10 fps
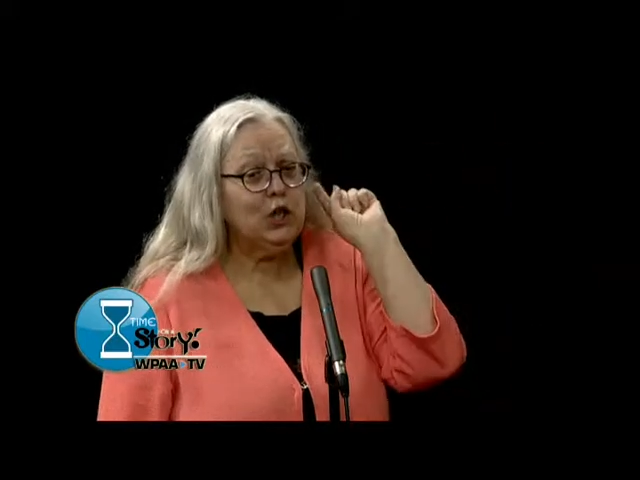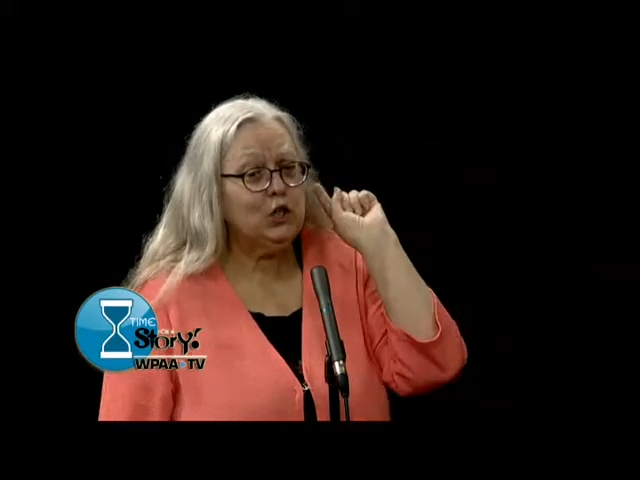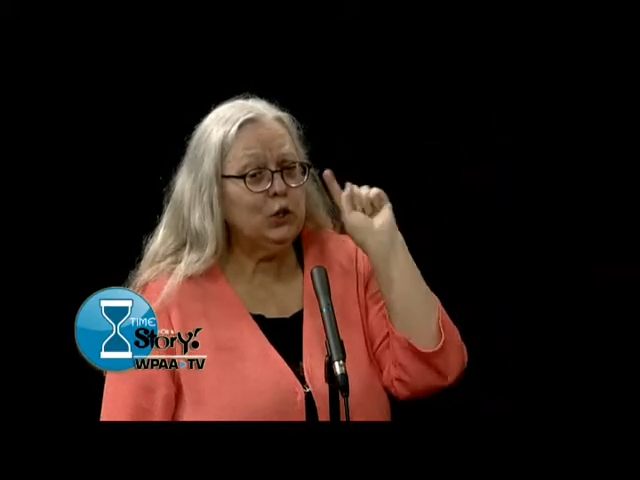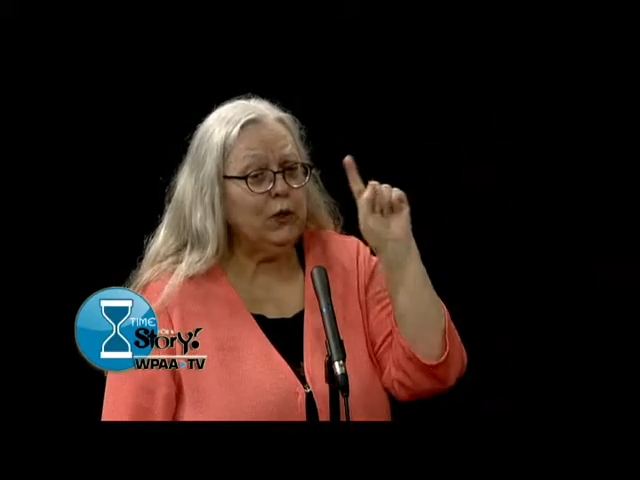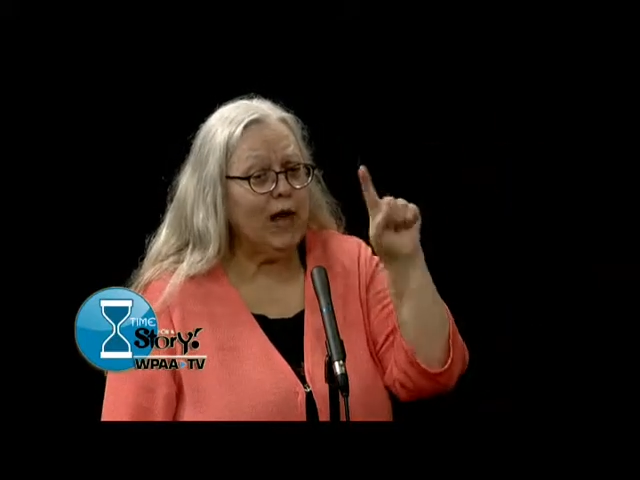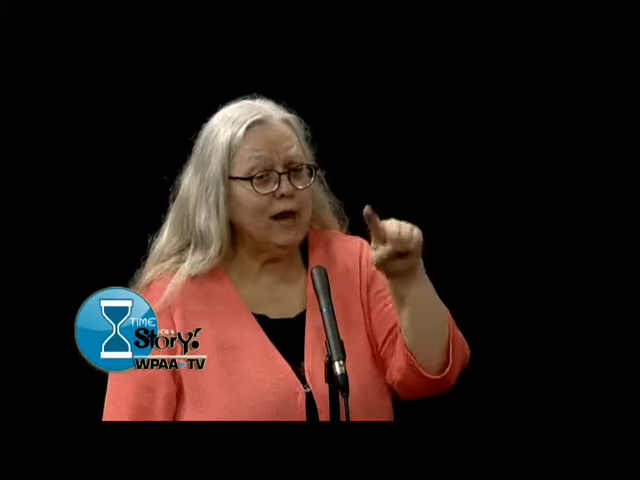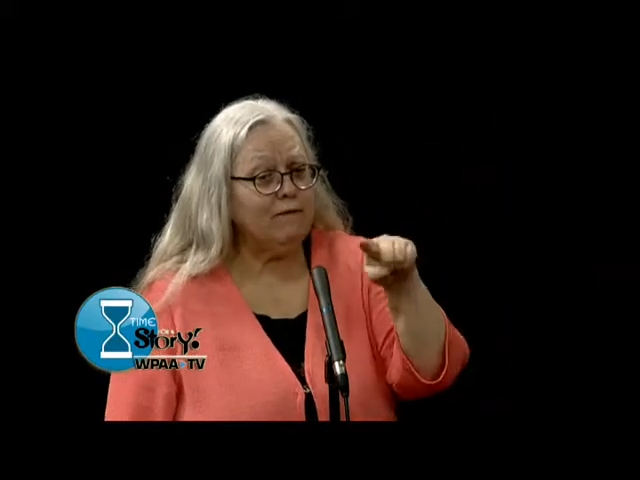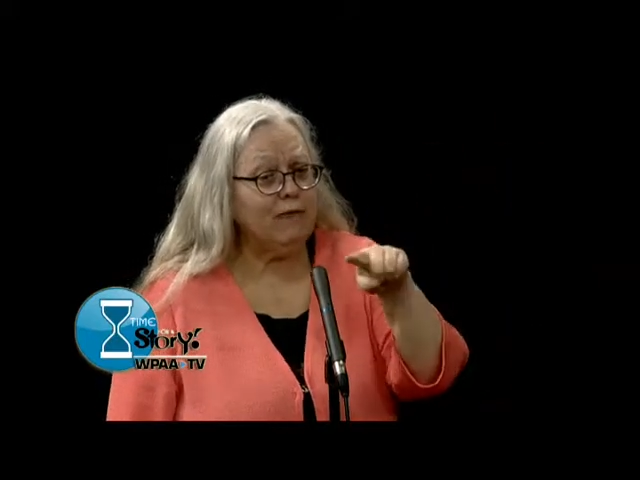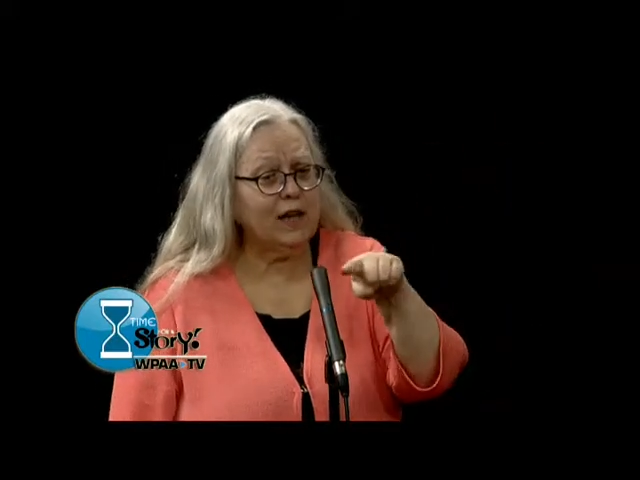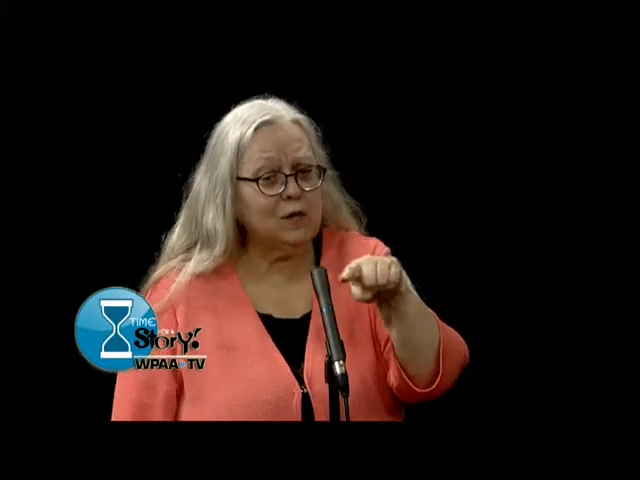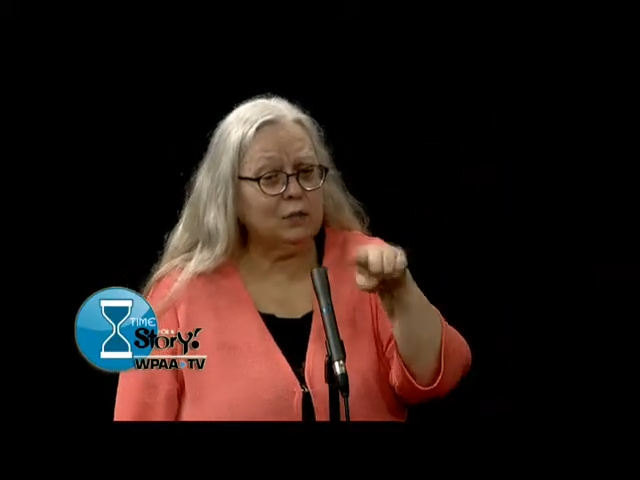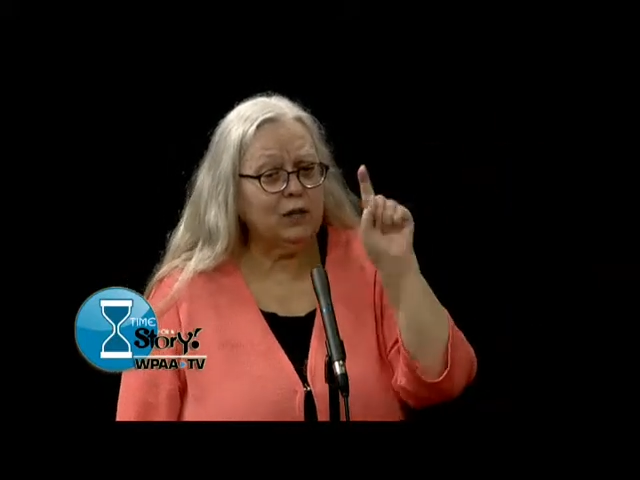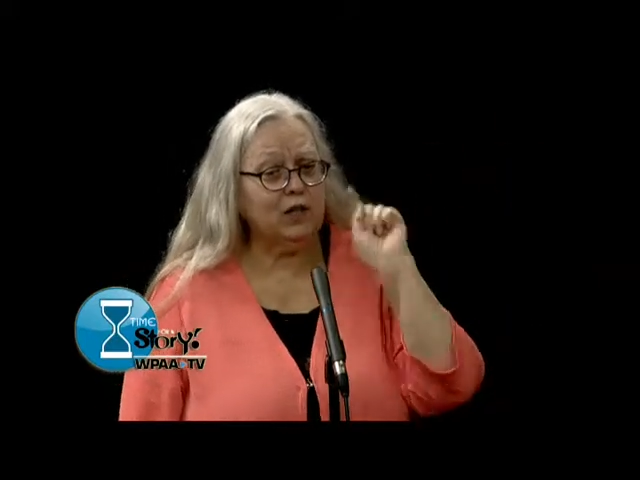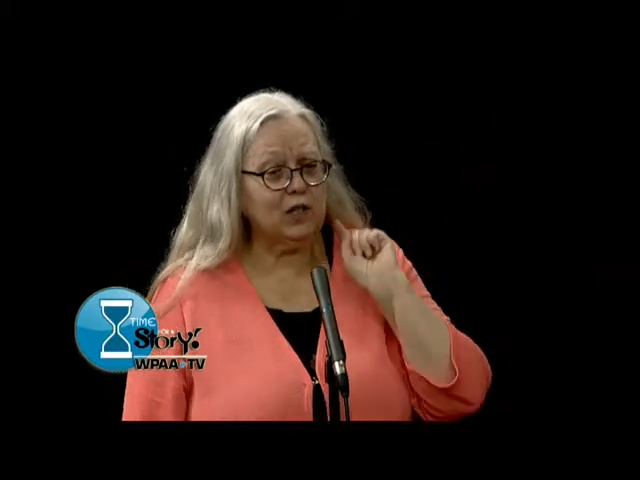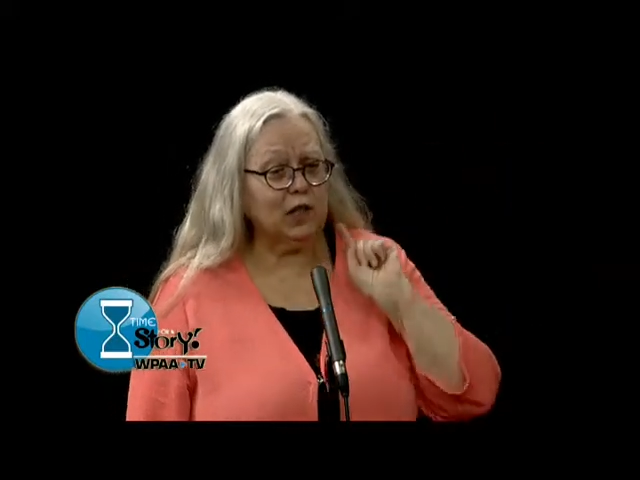to that vice
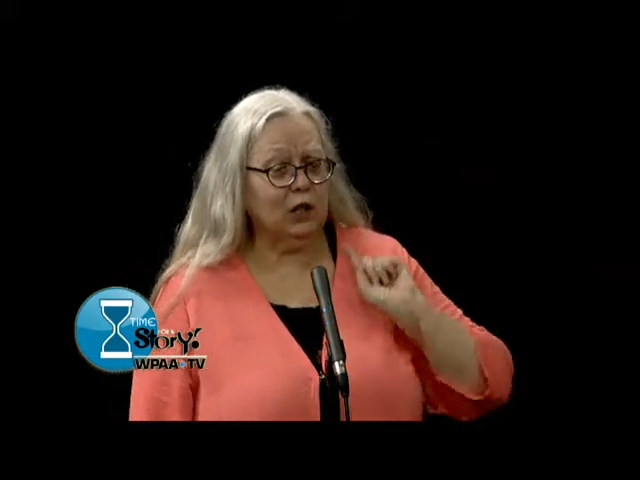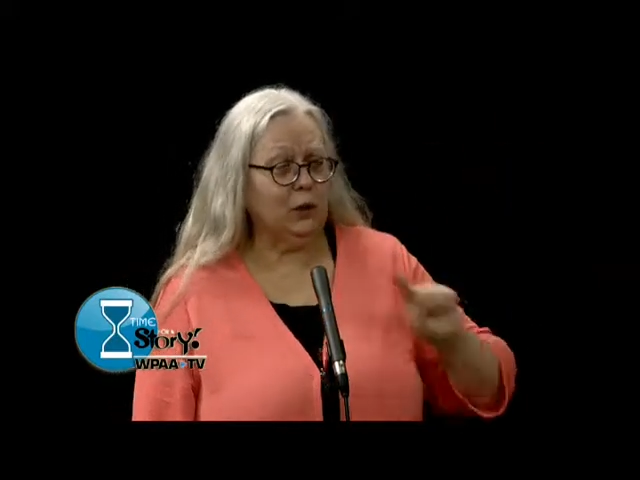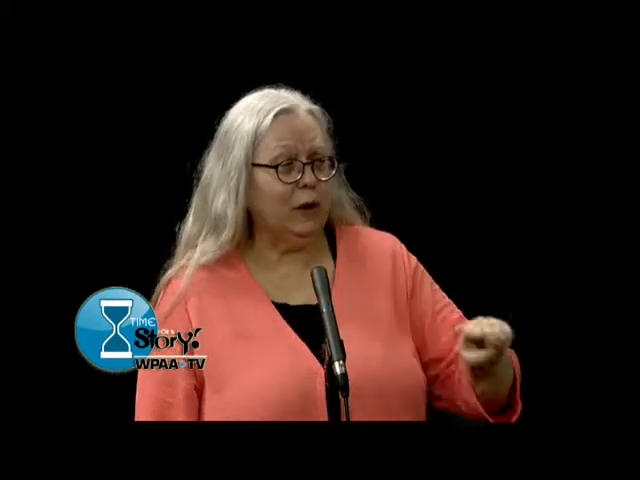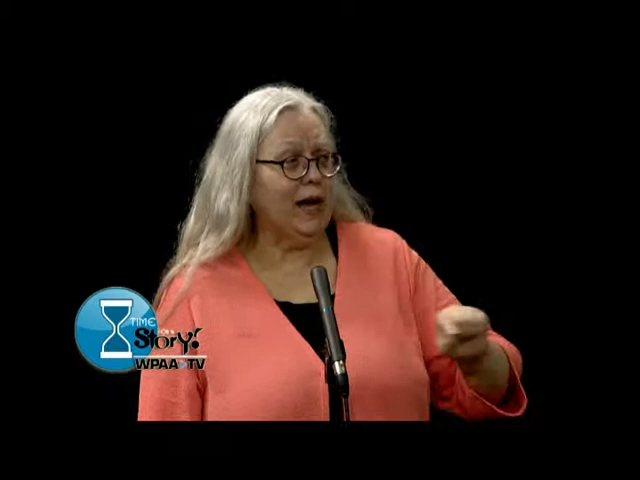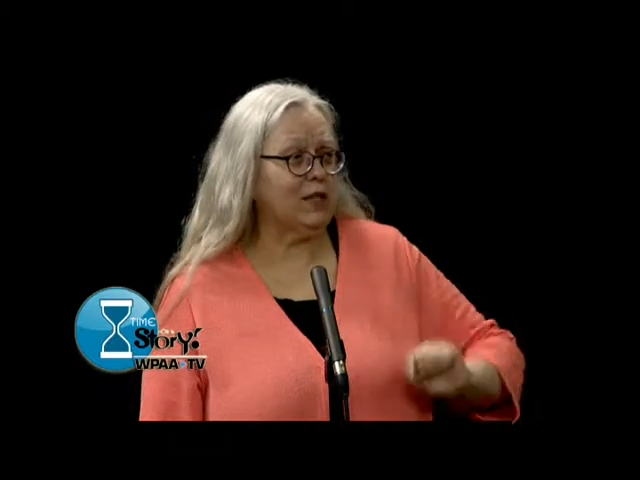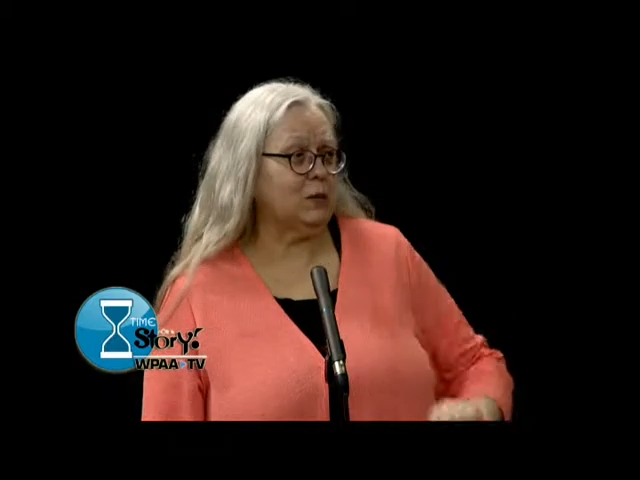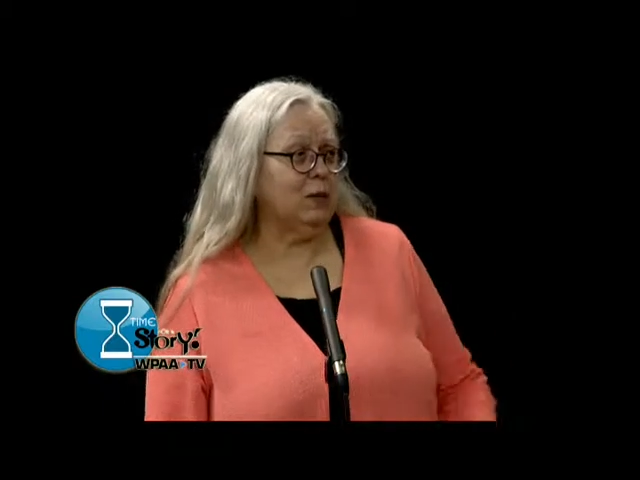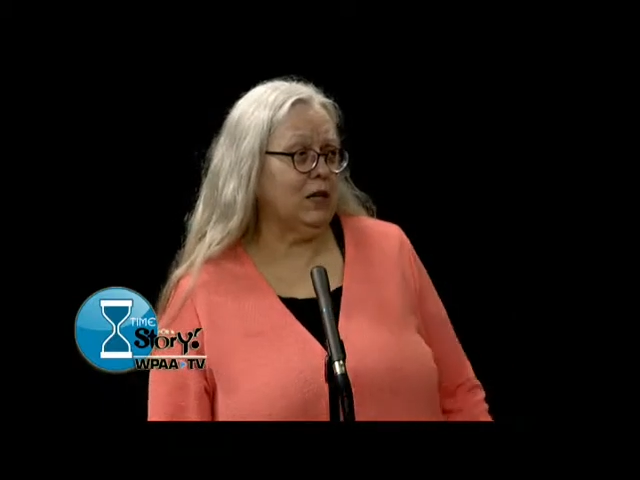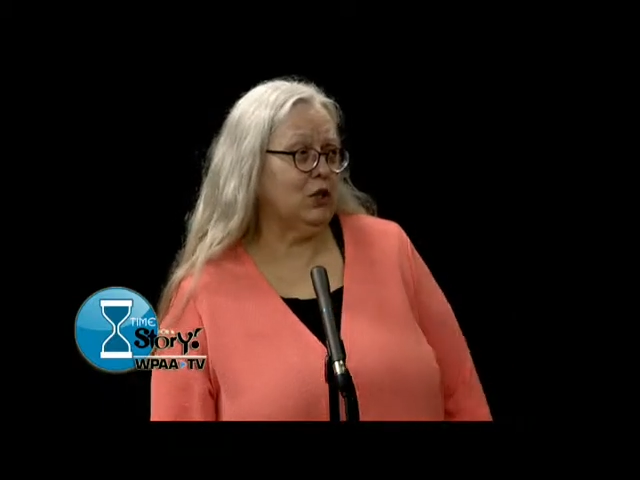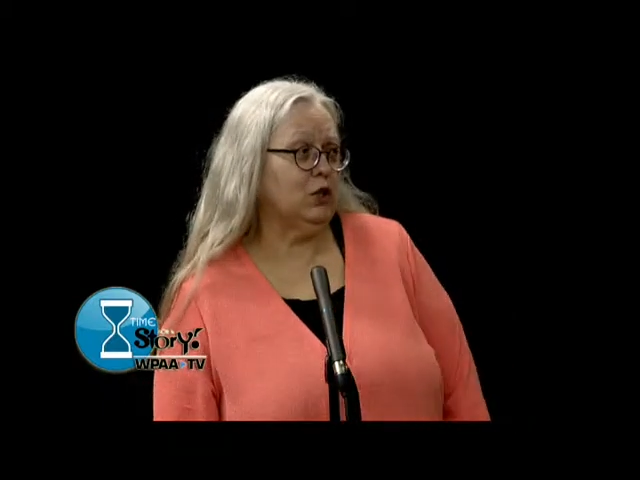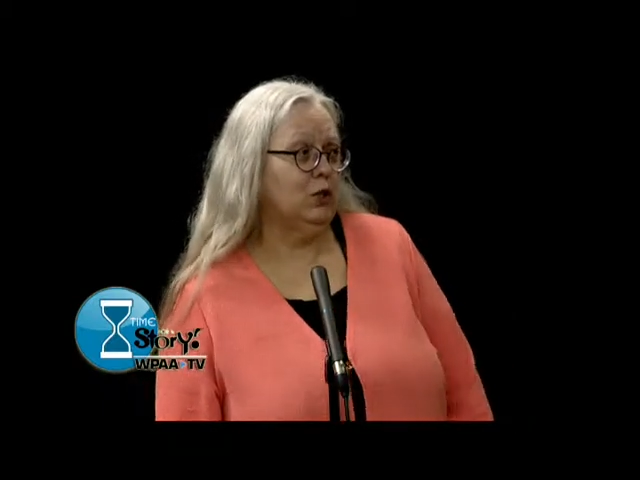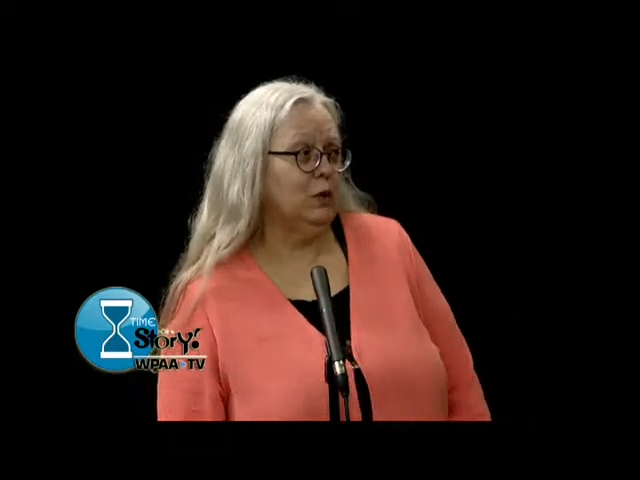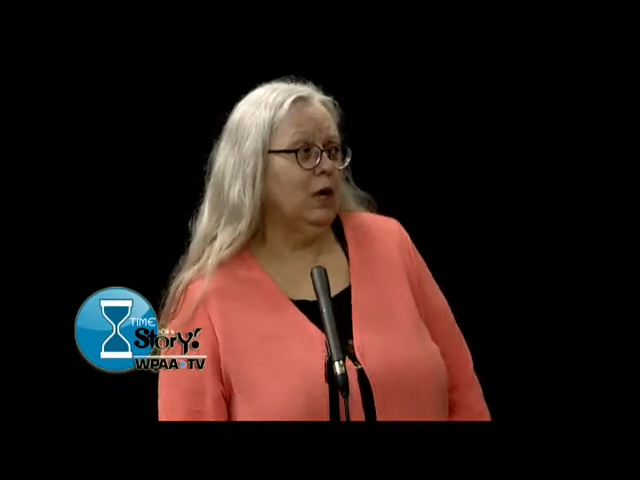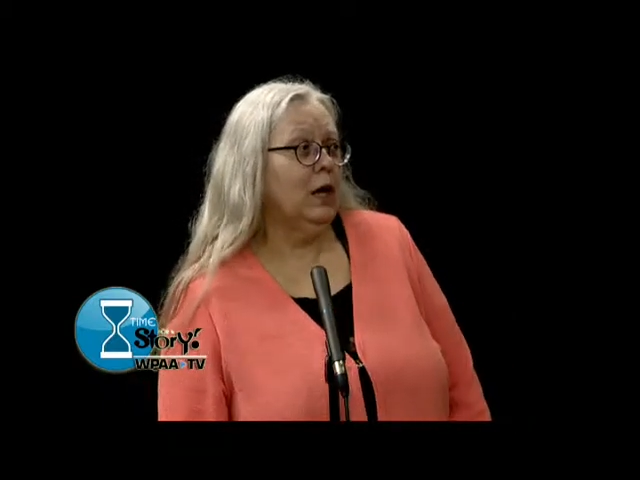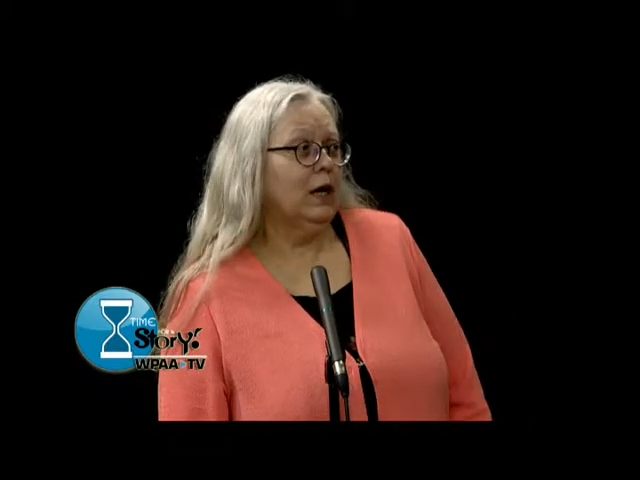president who asked me to